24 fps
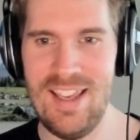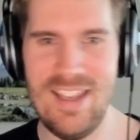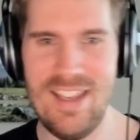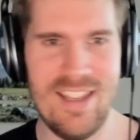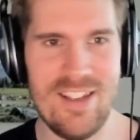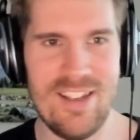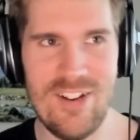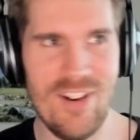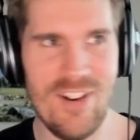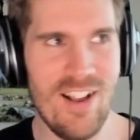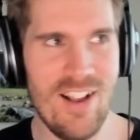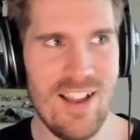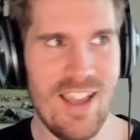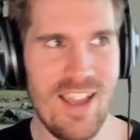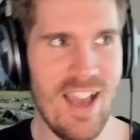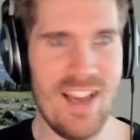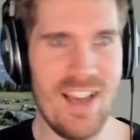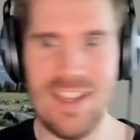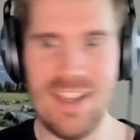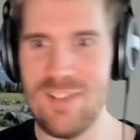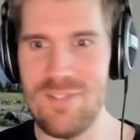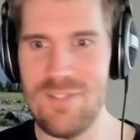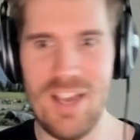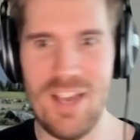you're not
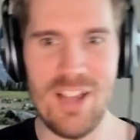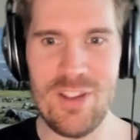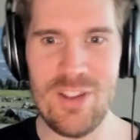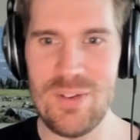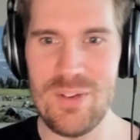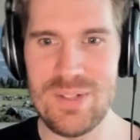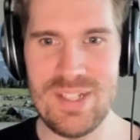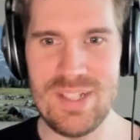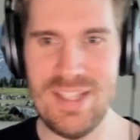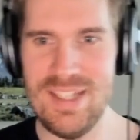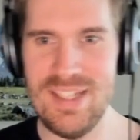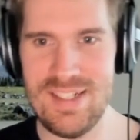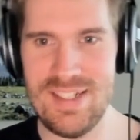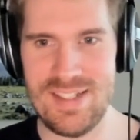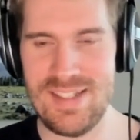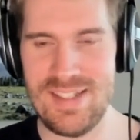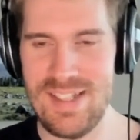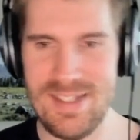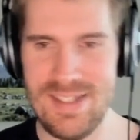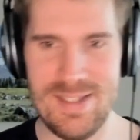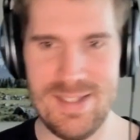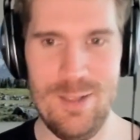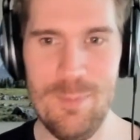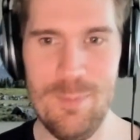adding value to this
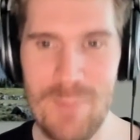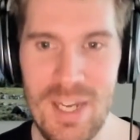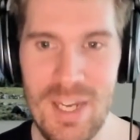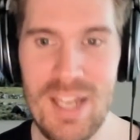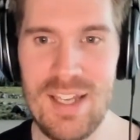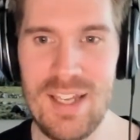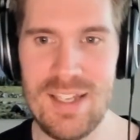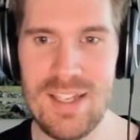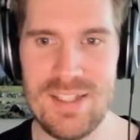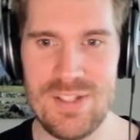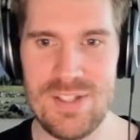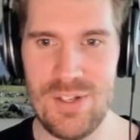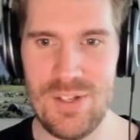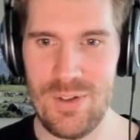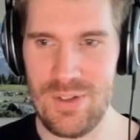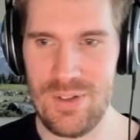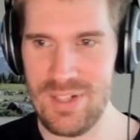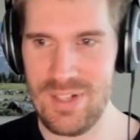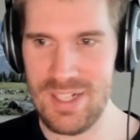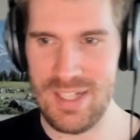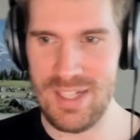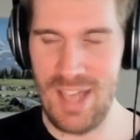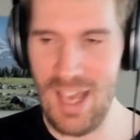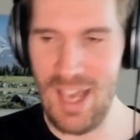system. So you
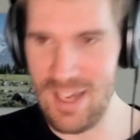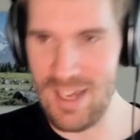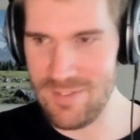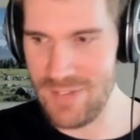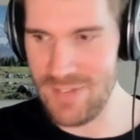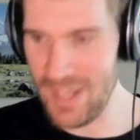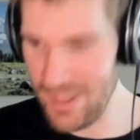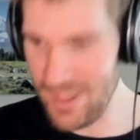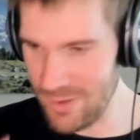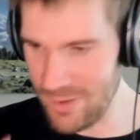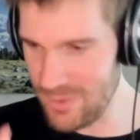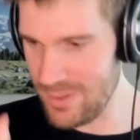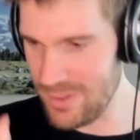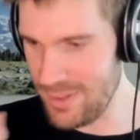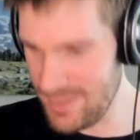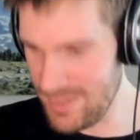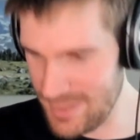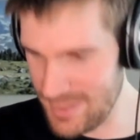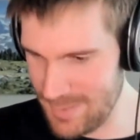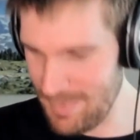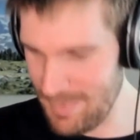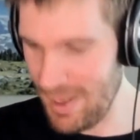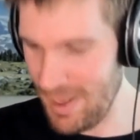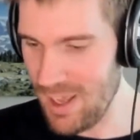need to add value to the
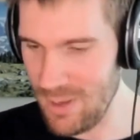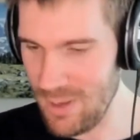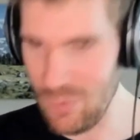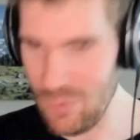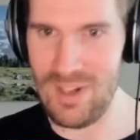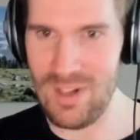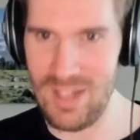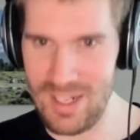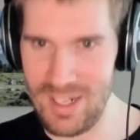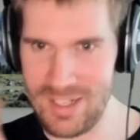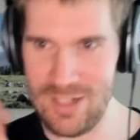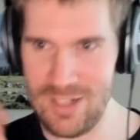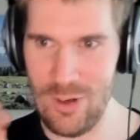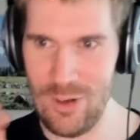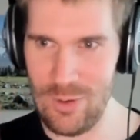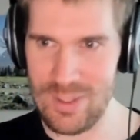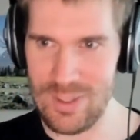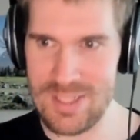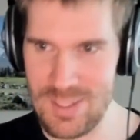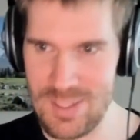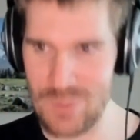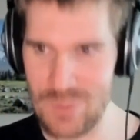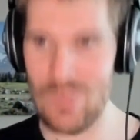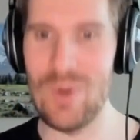spot where like, no,
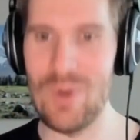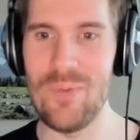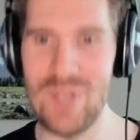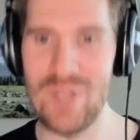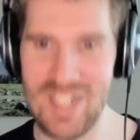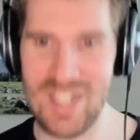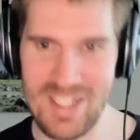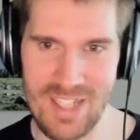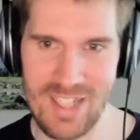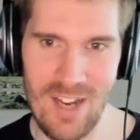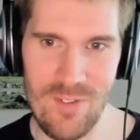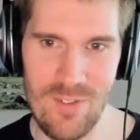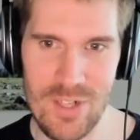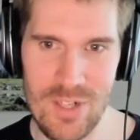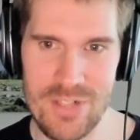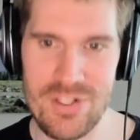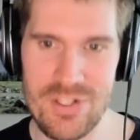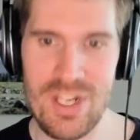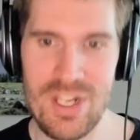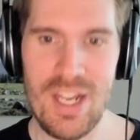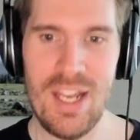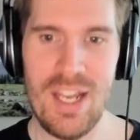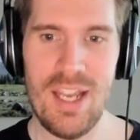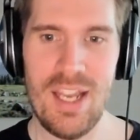this is where we need
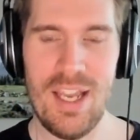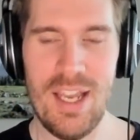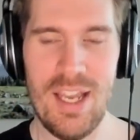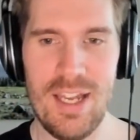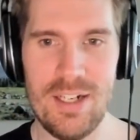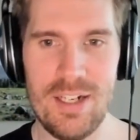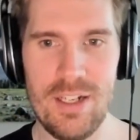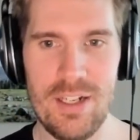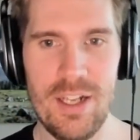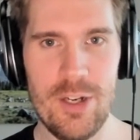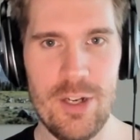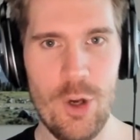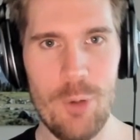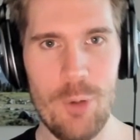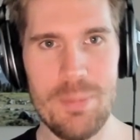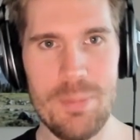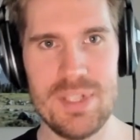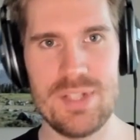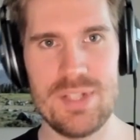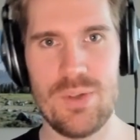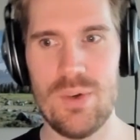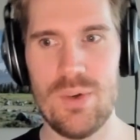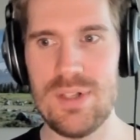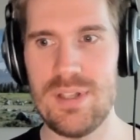coverage. And in open
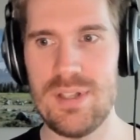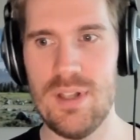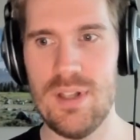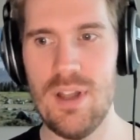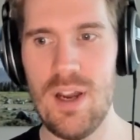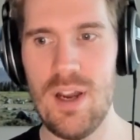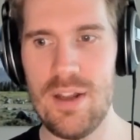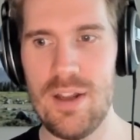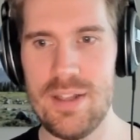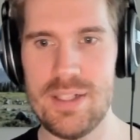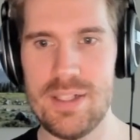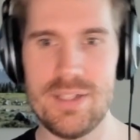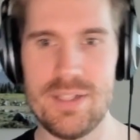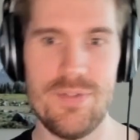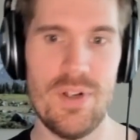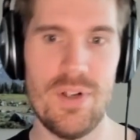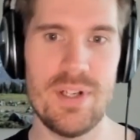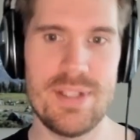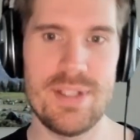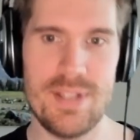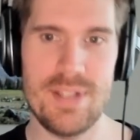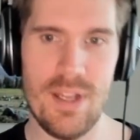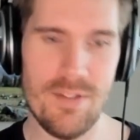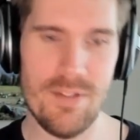source, a lot of that is very
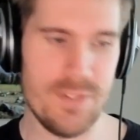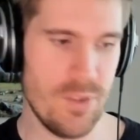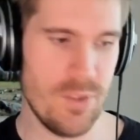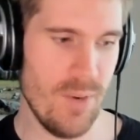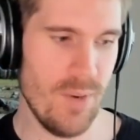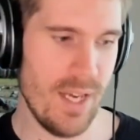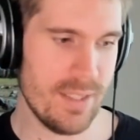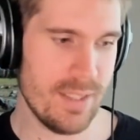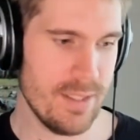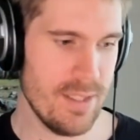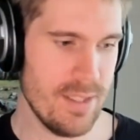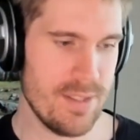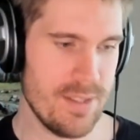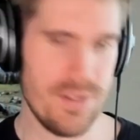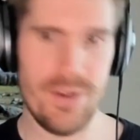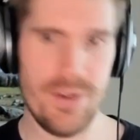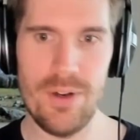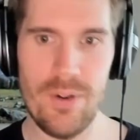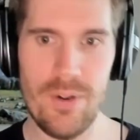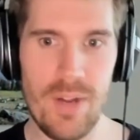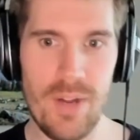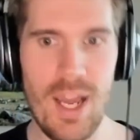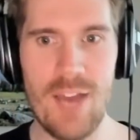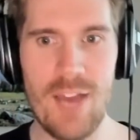self-directed. So you
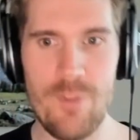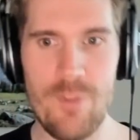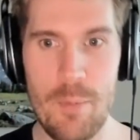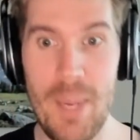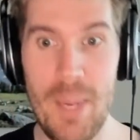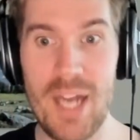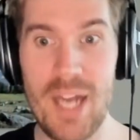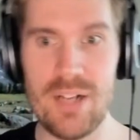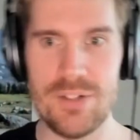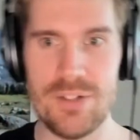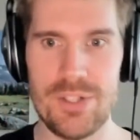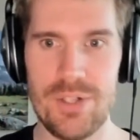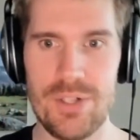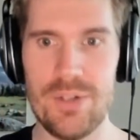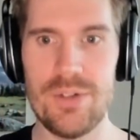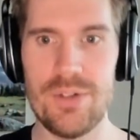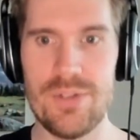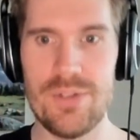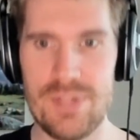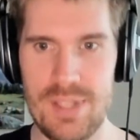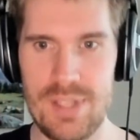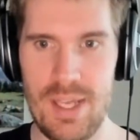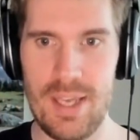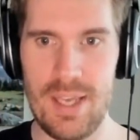don't have a manager
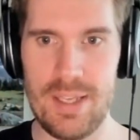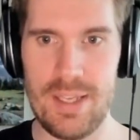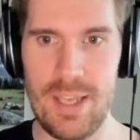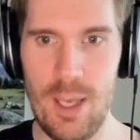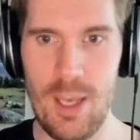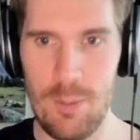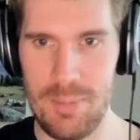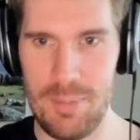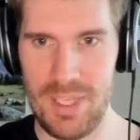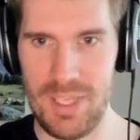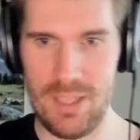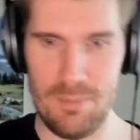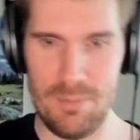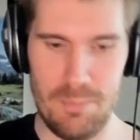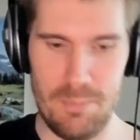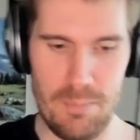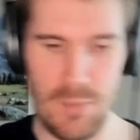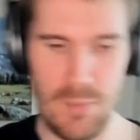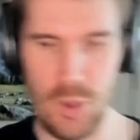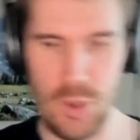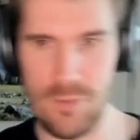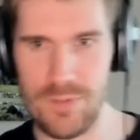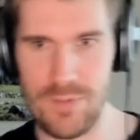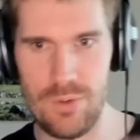who's like helping
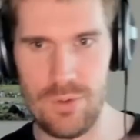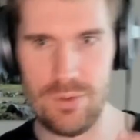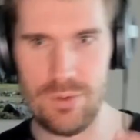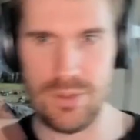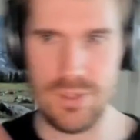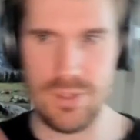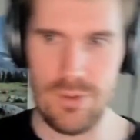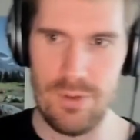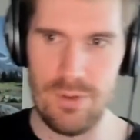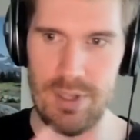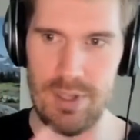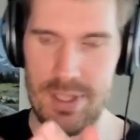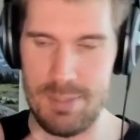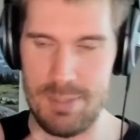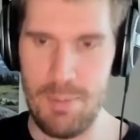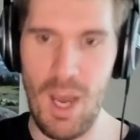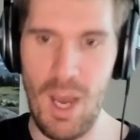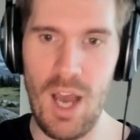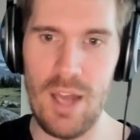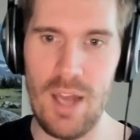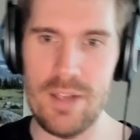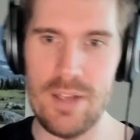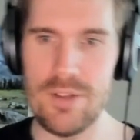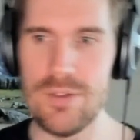move you to the
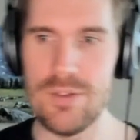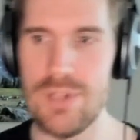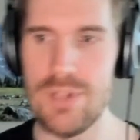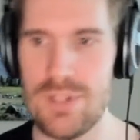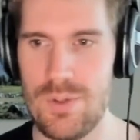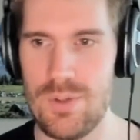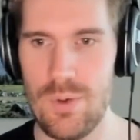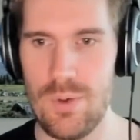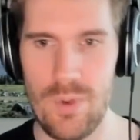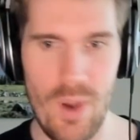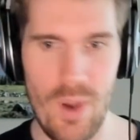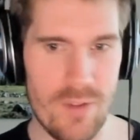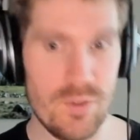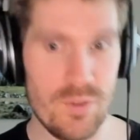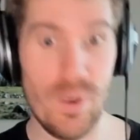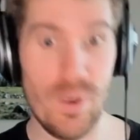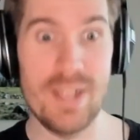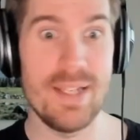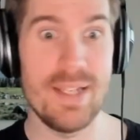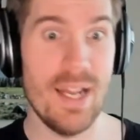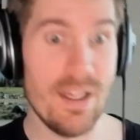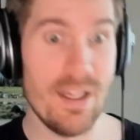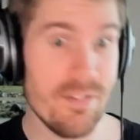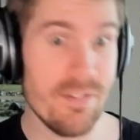spot. You have to
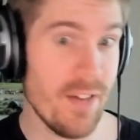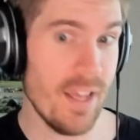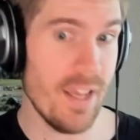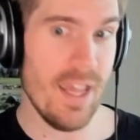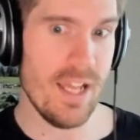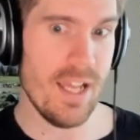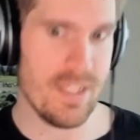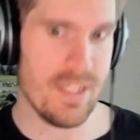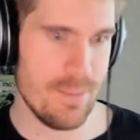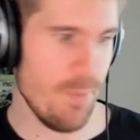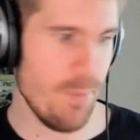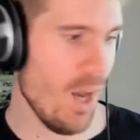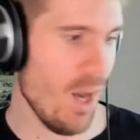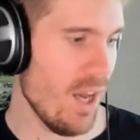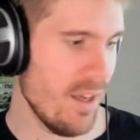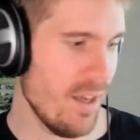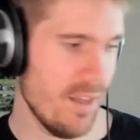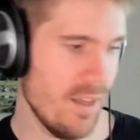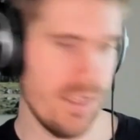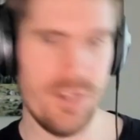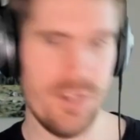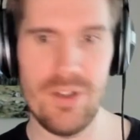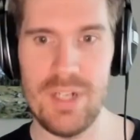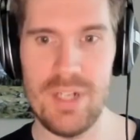identify that spot,
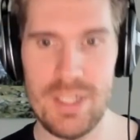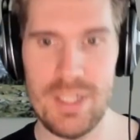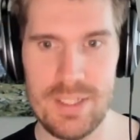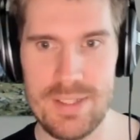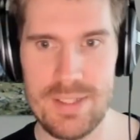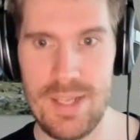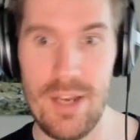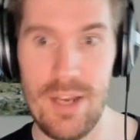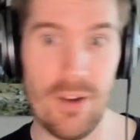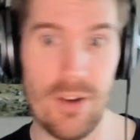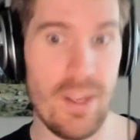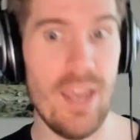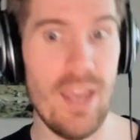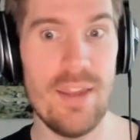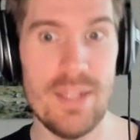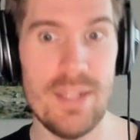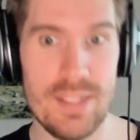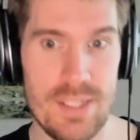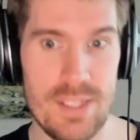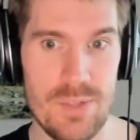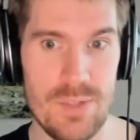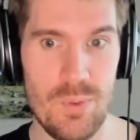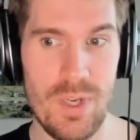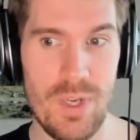and you need to say, okay,
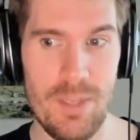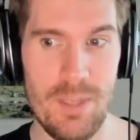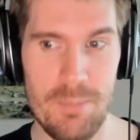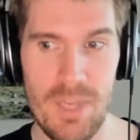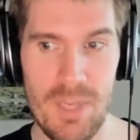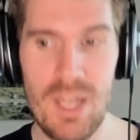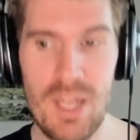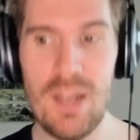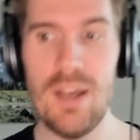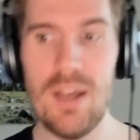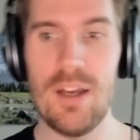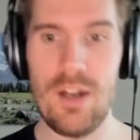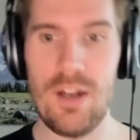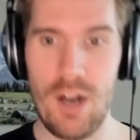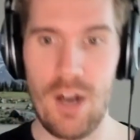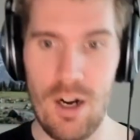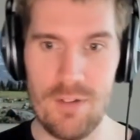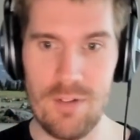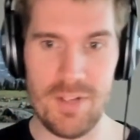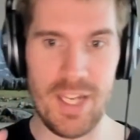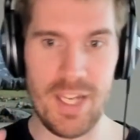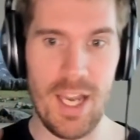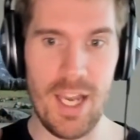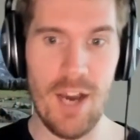this is what I'm
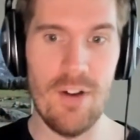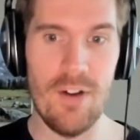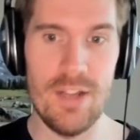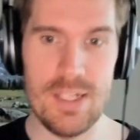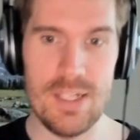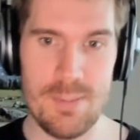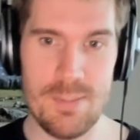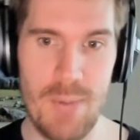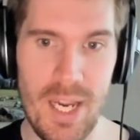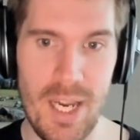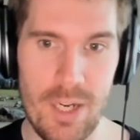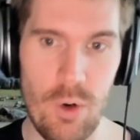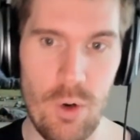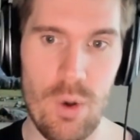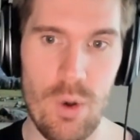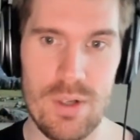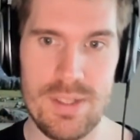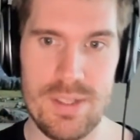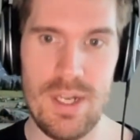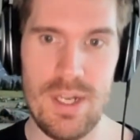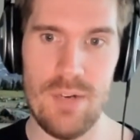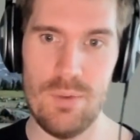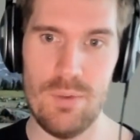carving out as my core set of